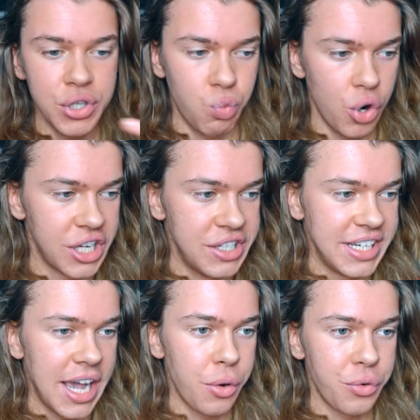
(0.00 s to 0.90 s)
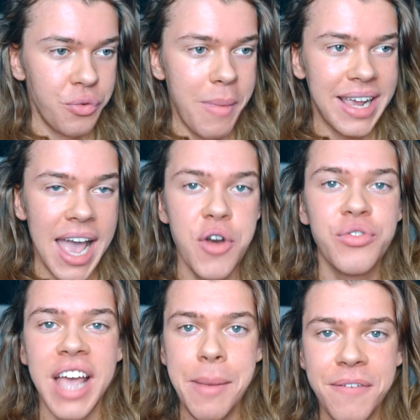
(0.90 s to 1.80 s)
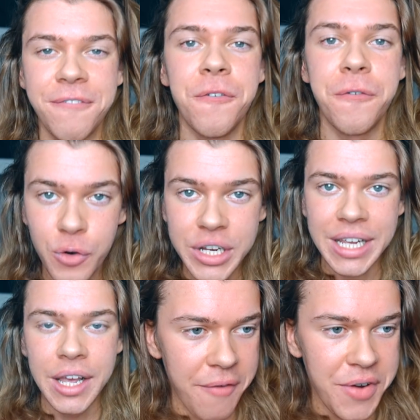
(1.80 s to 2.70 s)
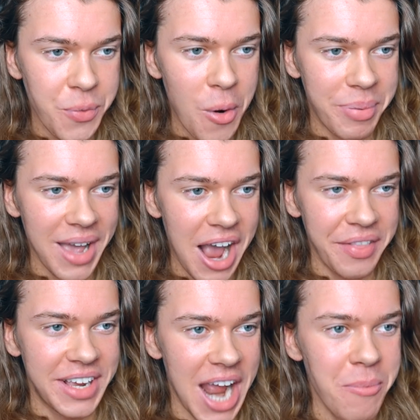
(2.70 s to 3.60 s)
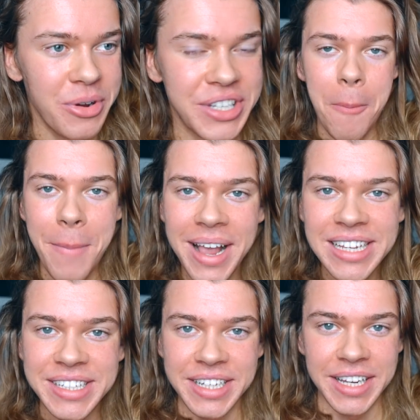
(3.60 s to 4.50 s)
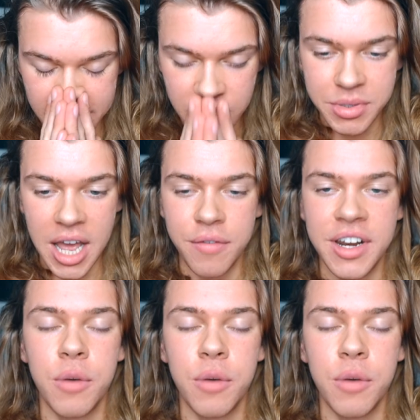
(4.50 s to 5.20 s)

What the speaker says: is working together to make entertainment for free. Everyone behind the camera is amazing. I jumped out of an